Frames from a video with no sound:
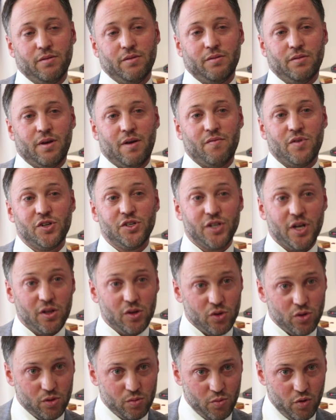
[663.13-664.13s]
the
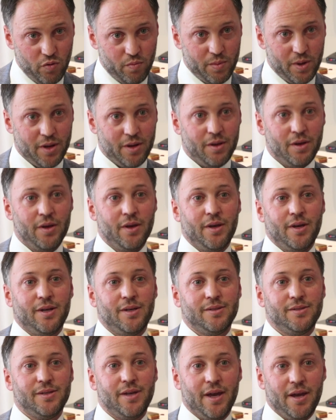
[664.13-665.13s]
evangelical movement
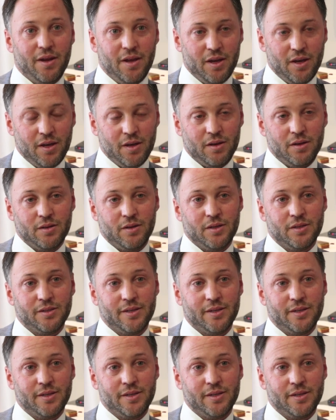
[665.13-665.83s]
is gaining